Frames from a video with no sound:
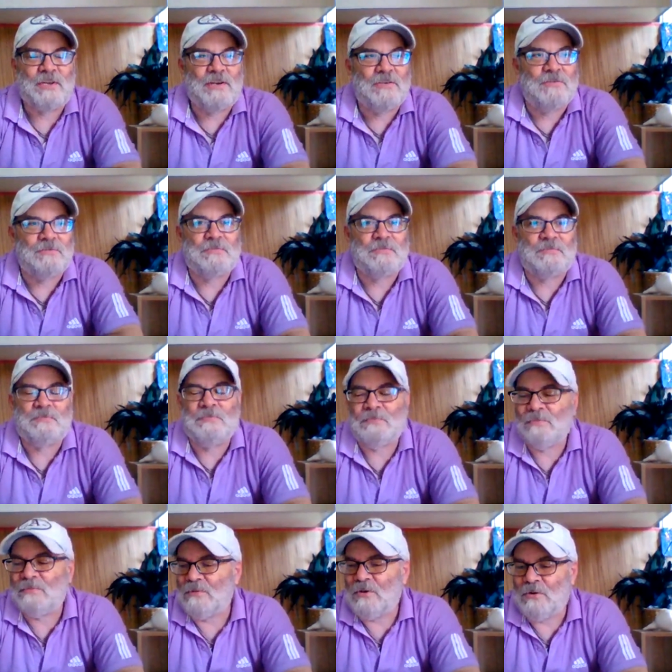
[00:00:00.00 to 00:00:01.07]
I don't
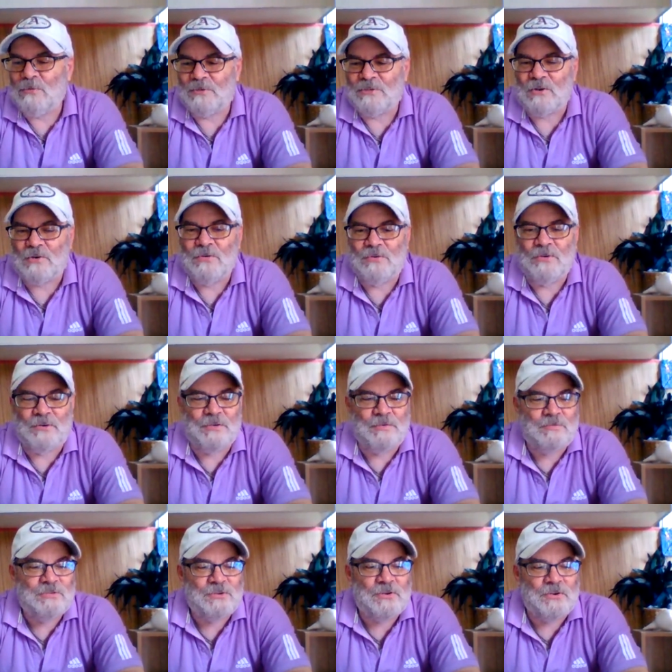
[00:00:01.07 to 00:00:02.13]
know what's going
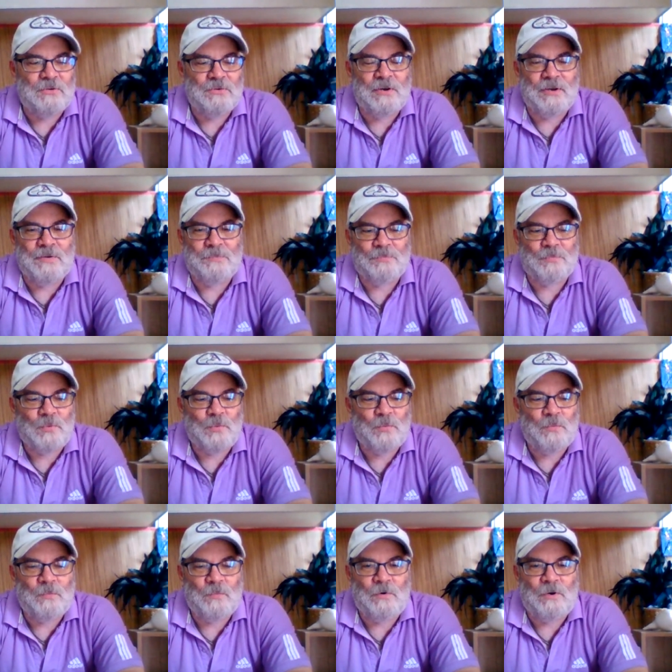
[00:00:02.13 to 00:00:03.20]
on. So, uh,
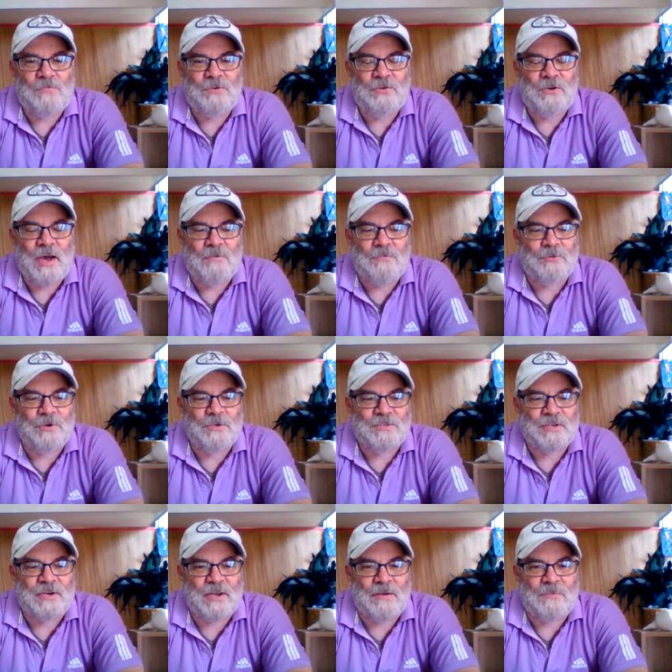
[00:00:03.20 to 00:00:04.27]
what have you got for
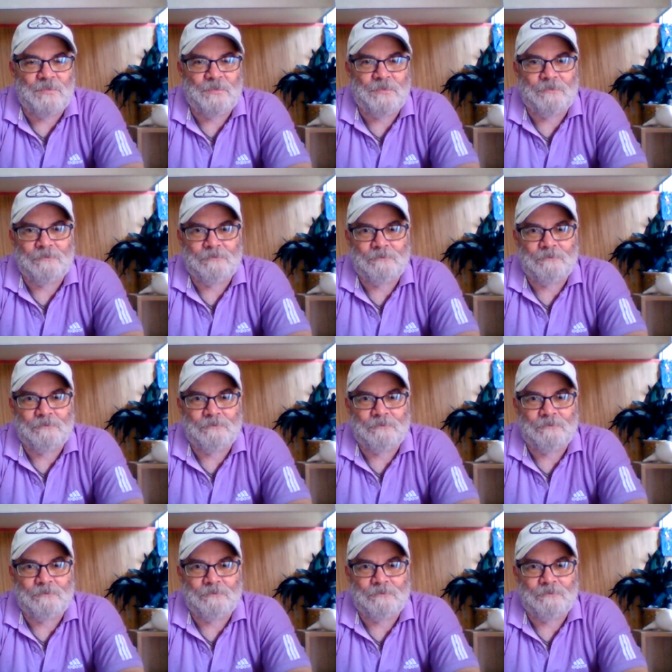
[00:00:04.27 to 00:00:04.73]
us today?